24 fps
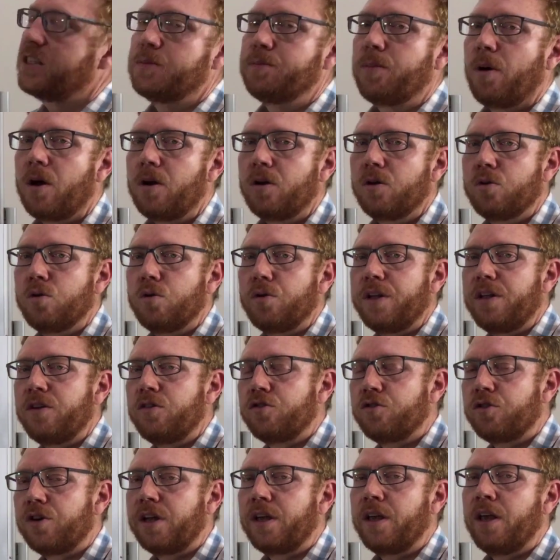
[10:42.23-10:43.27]
a spinal cord
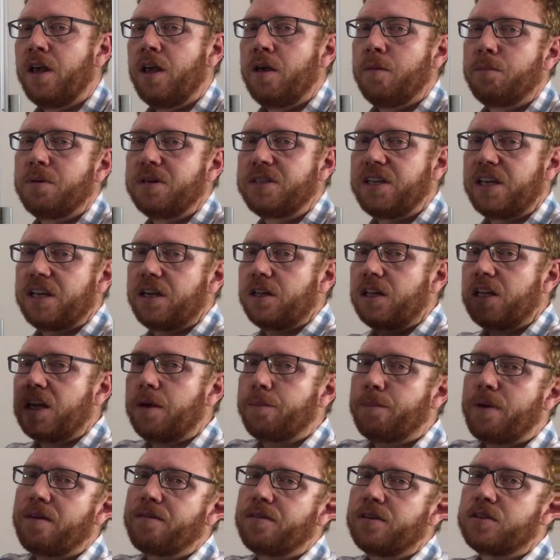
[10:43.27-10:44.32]
injury, particularly
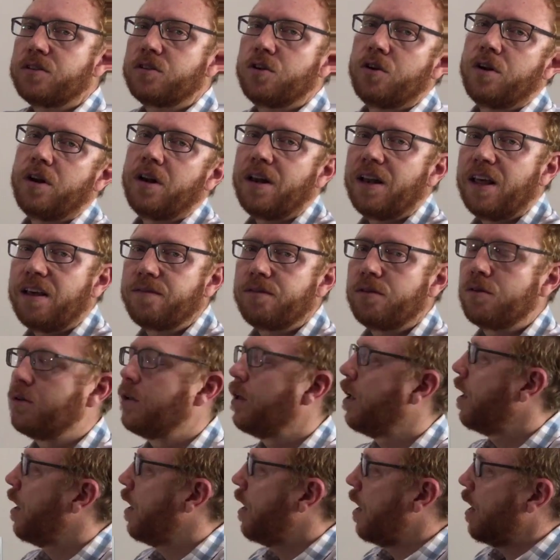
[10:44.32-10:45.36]
above a certain
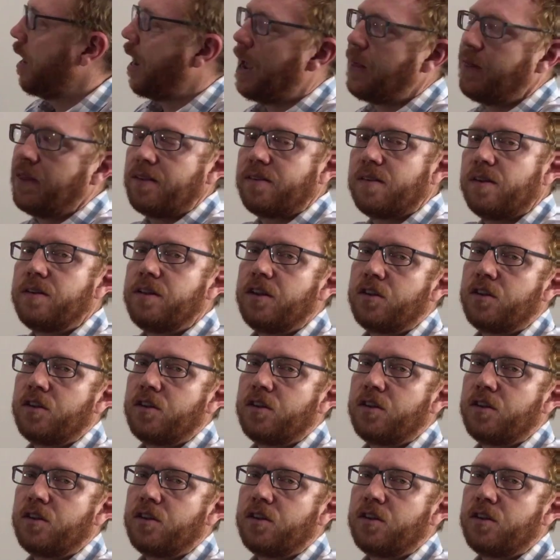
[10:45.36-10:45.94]
level, and there's a